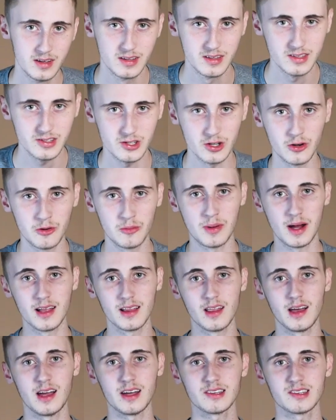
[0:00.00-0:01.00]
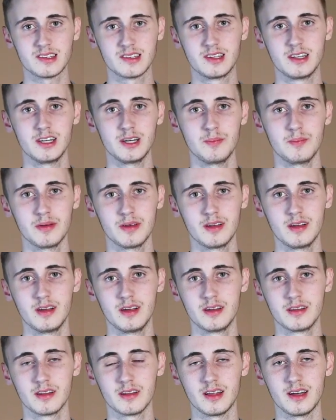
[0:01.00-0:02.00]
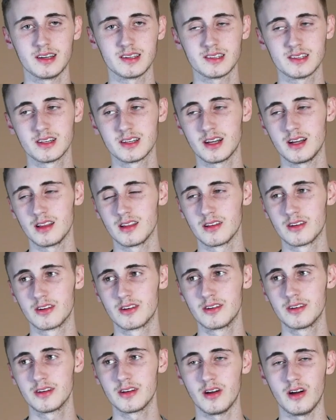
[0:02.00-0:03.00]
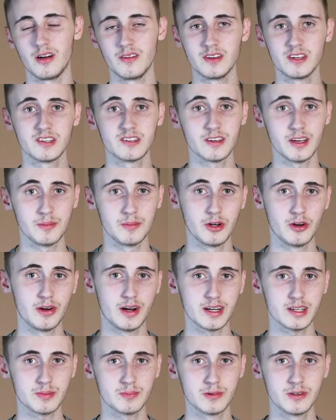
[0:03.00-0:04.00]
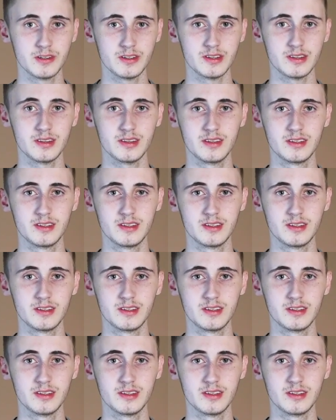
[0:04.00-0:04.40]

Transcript: So my last tip and the last thing I learned, obviously I'm no expert,